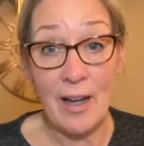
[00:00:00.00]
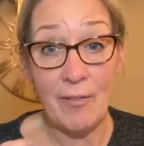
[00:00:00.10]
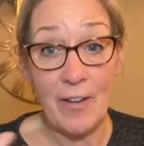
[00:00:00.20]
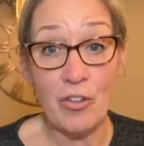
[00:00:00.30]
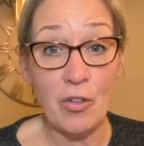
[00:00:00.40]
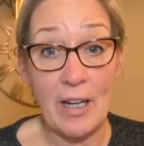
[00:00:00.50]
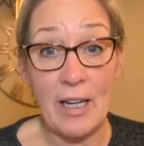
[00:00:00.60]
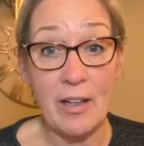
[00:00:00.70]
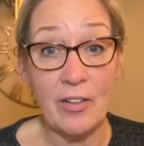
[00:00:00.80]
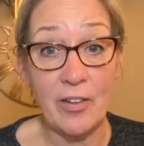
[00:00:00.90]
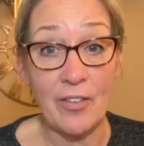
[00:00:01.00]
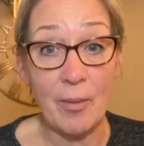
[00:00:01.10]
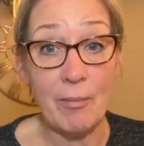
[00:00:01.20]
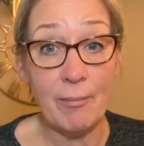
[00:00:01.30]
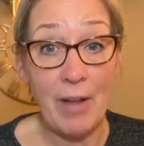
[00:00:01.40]
venturing into
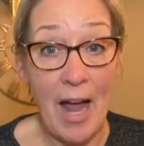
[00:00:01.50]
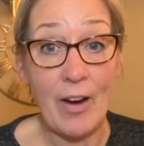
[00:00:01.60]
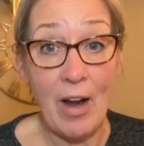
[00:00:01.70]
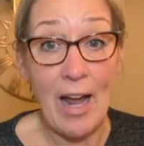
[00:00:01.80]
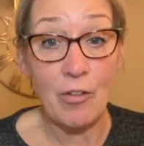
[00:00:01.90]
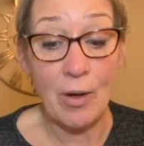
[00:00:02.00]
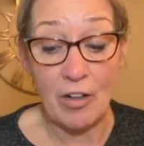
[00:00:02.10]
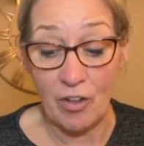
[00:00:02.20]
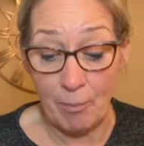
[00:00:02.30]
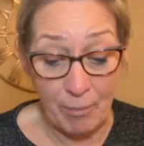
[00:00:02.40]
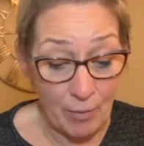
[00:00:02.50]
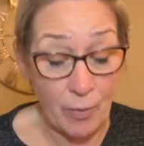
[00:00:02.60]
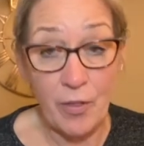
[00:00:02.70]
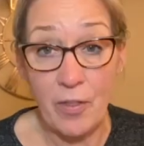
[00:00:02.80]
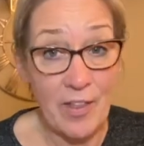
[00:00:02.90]
some higher hydration. But
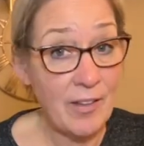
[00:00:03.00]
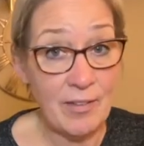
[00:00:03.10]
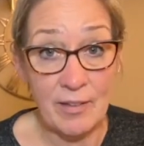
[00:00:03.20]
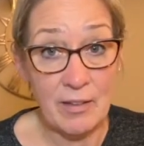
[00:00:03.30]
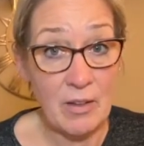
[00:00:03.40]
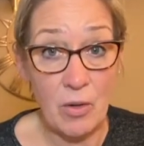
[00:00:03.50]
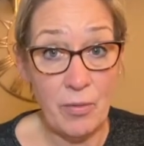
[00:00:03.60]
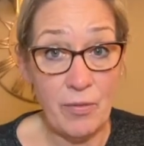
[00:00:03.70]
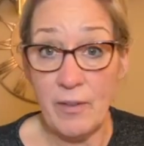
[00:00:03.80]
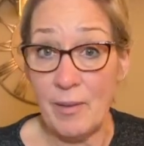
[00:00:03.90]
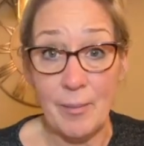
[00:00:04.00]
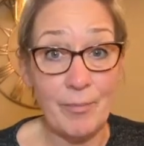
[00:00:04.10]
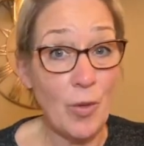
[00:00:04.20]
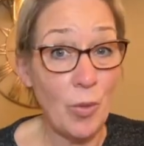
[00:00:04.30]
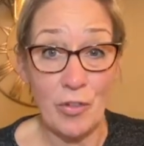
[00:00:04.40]
with this loaf,
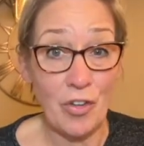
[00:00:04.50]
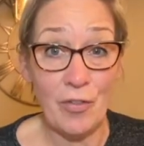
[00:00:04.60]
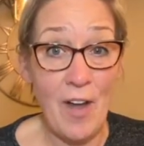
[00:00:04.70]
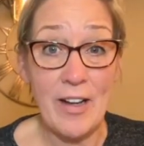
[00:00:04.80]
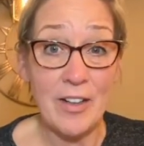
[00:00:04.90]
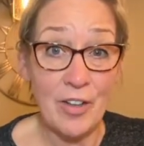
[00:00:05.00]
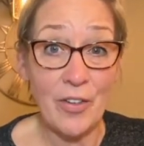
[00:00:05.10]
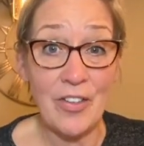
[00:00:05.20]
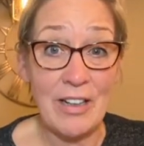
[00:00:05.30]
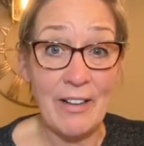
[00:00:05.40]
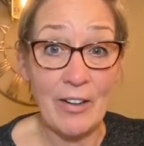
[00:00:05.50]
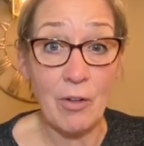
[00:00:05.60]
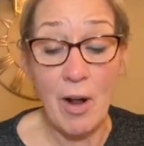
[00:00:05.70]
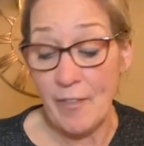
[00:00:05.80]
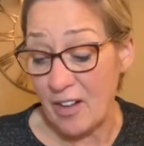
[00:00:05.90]
we're just fine, and you'll see later
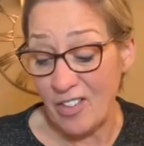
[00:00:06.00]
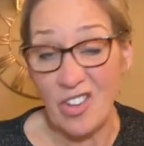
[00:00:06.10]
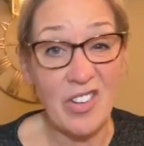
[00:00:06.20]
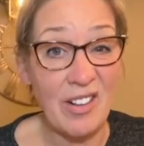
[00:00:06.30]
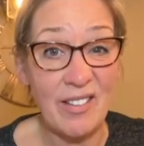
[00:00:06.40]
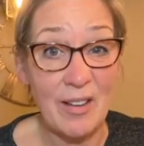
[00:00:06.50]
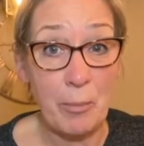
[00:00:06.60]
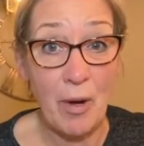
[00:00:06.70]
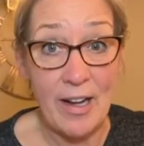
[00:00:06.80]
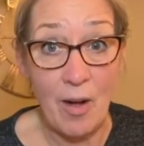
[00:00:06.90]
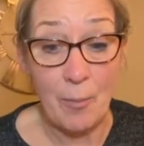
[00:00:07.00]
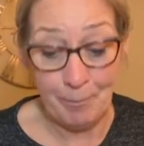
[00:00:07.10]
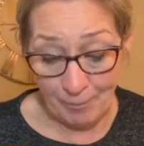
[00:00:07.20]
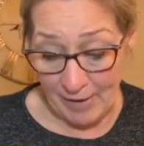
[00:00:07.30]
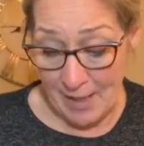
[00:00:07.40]
on that it's just gonna slip right out,
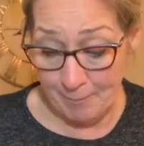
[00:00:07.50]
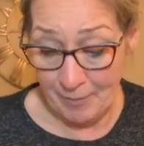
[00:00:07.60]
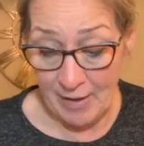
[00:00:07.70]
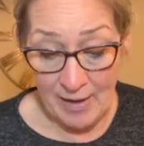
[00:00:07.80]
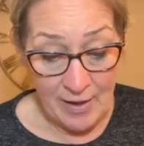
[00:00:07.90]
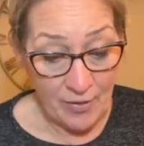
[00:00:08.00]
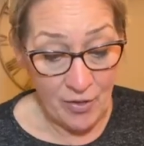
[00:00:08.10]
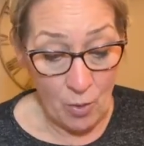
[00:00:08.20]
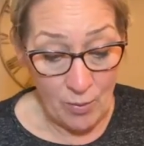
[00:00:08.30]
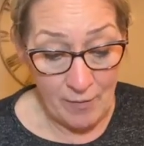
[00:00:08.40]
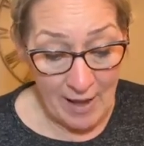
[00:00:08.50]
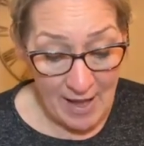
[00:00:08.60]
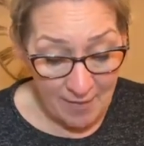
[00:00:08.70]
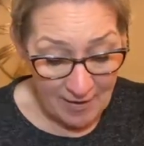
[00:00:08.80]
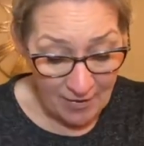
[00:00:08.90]
okay? So we've
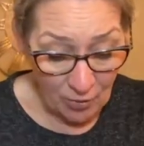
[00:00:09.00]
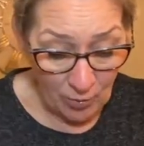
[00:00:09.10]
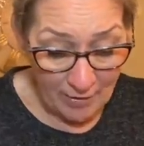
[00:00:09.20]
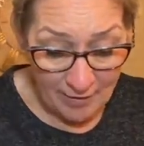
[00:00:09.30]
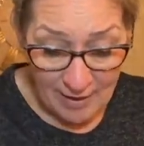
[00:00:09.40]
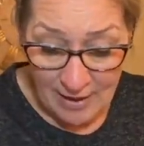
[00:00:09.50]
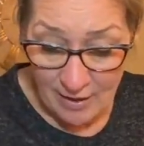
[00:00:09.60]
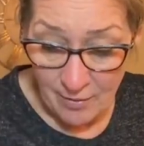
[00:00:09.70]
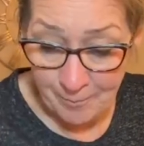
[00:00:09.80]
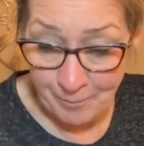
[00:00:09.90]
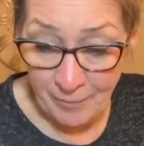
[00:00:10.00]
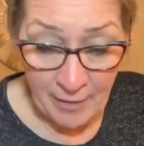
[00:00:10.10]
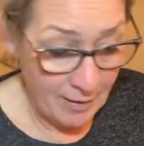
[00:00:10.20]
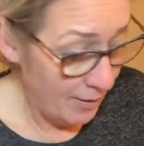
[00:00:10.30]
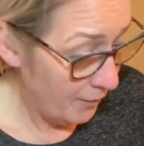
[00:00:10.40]
had these resting here
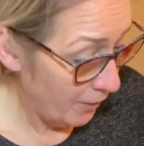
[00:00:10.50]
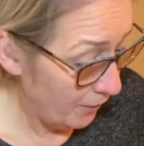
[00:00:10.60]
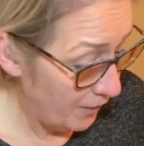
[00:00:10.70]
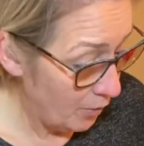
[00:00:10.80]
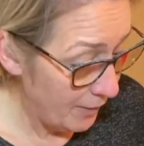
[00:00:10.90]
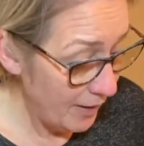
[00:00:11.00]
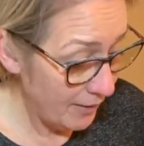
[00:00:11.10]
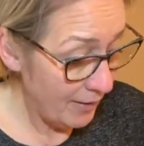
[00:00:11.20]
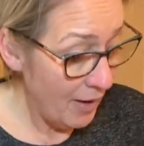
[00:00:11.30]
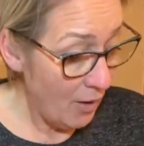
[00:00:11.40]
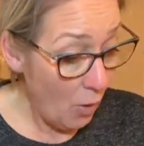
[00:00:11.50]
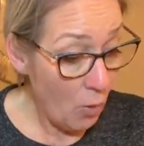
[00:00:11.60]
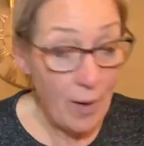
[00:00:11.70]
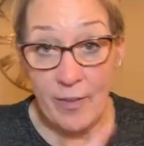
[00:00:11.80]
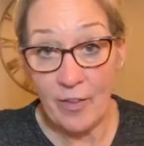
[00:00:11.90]
for a few minutes.
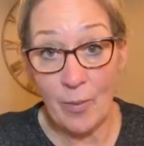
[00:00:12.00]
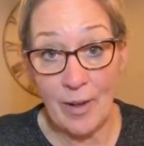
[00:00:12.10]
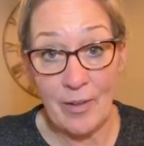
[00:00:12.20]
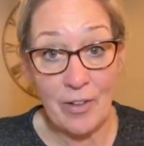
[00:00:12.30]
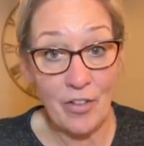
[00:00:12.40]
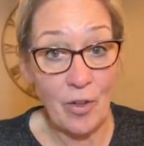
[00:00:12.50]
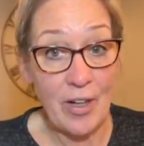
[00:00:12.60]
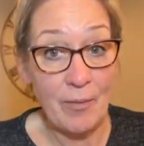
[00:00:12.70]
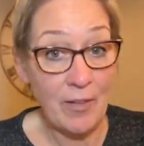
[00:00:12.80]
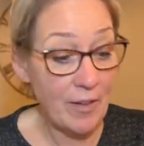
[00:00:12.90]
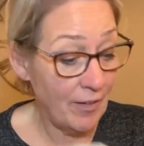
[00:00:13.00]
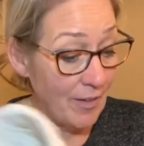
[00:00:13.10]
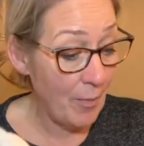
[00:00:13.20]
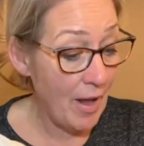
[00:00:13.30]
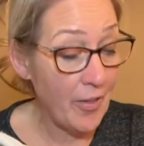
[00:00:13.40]
Oh, this is what I'm gonna show you,
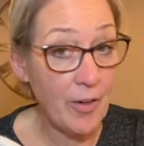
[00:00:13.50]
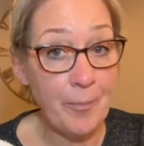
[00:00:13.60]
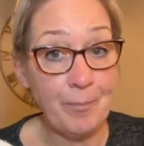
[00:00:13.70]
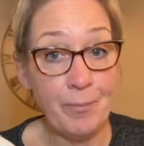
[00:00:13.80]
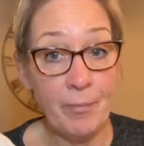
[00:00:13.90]
some other